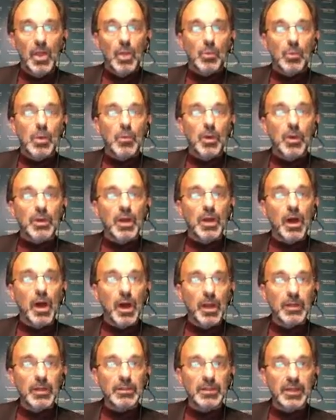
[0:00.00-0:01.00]
We want to
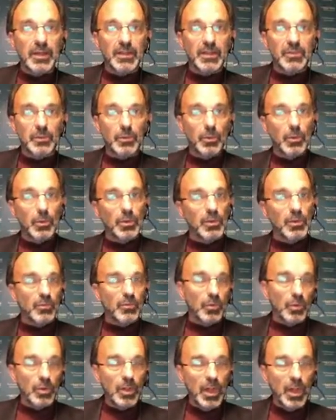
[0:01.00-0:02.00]
highlight the role of
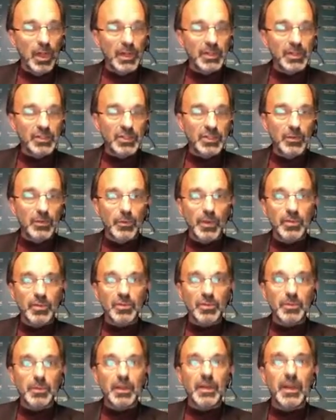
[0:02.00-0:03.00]
oral hygiene
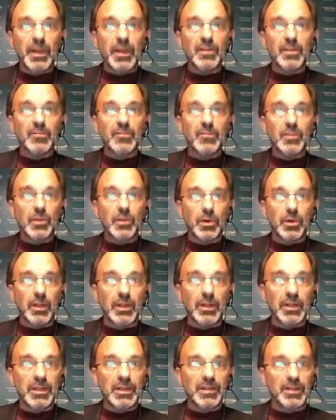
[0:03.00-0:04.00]
regimen and
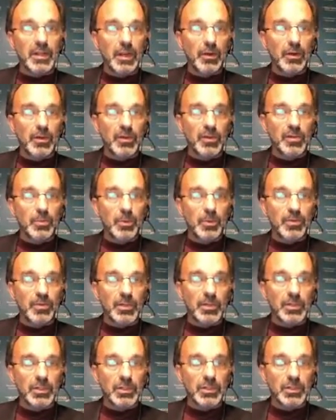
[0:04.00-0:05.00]
fluoride in caries
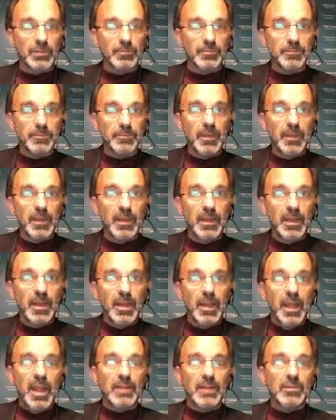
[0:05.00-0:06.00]
prevention.
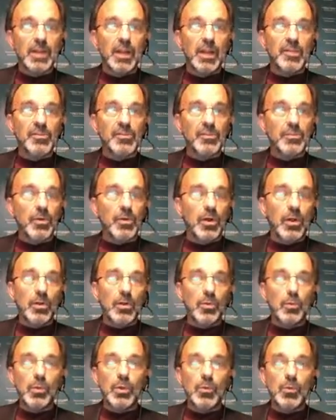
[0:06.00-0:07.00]
And last of
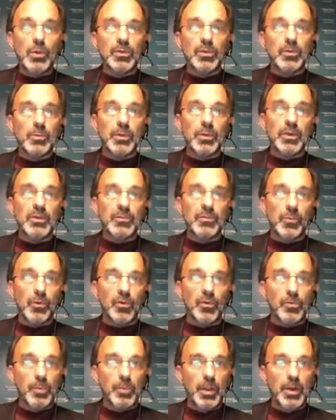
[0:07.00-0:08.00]
all, we want to
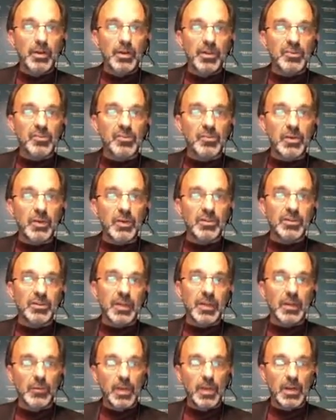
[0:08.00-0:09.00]
reinforce parent instruction
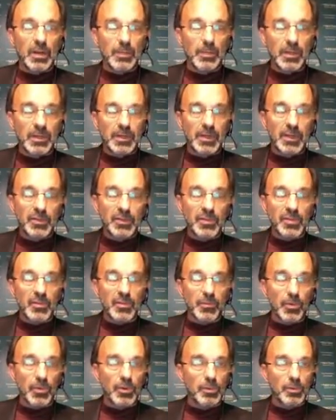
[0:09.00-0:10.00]
and recommendations
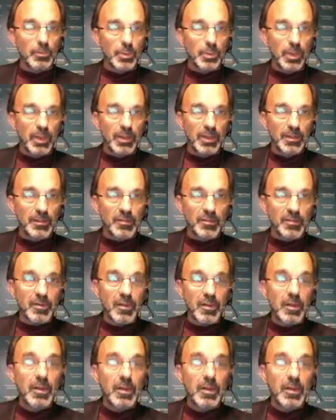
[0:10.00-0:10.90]
for compliance,